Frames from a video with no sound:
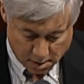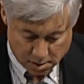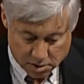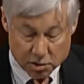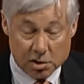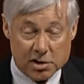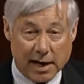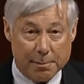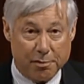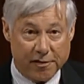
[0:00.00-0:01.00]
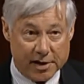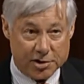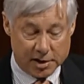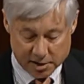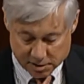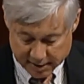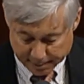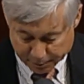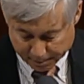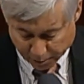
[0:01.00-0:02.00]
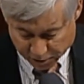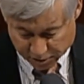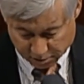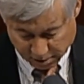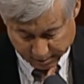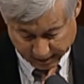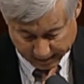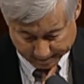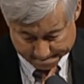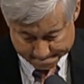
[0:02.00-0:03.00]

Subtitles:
Suicide prevention is deeply personal to me.